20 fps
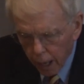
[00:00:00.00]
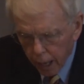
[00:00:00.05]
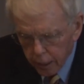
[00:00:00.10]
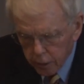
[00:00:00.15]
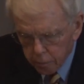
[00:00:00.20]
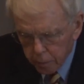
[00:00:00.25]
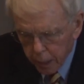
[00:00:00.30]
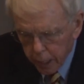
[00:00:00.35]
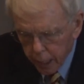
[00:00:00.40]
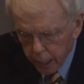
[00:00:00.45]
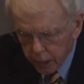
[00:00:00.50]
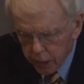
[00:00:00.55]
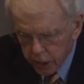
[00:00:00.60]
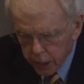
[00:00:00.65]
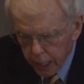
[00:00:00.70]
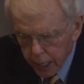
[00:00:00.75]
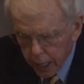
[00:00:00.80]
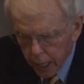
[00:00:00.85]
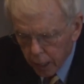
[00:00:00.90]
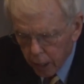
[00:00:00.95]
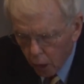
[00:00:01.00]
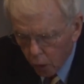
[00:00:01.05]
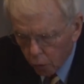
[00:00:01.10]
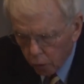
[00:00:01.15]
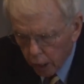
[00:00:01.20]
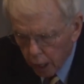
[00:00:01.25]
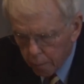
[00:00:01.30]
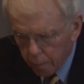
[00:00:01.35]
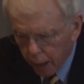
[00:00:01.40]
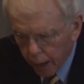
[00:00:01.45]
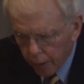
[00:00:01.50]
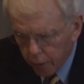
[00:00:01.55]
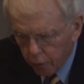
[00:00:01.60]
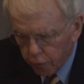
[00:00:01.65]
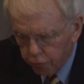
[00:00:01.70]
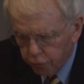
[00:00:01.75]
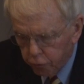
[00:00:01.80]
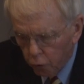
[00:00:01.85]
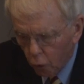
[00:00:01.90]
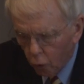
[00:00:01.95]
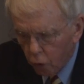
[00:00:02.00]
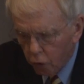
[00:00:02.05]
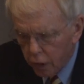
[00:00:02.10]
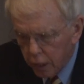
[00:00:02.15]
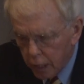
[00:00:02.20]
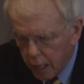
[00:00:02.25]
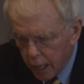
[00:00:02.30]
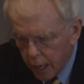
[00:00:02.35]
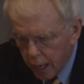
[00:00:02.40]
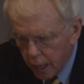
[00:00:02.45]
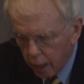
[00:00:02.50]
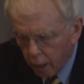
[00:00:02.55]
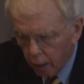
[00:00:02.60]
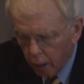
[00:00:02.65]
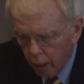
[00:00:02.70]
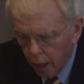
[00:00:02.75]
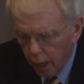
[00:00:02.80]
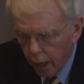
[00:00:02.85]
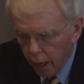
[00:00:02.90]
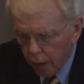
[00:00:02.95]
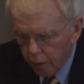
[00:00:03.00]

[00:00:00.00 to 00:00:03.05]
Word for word: has been exceeded only by the full year